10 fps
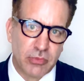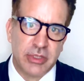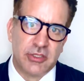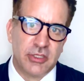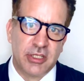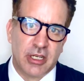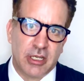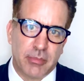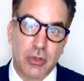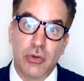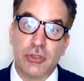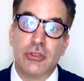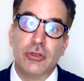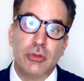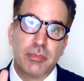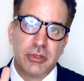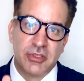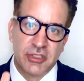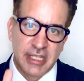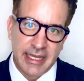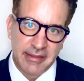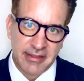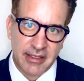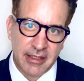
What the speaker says: which approached 2%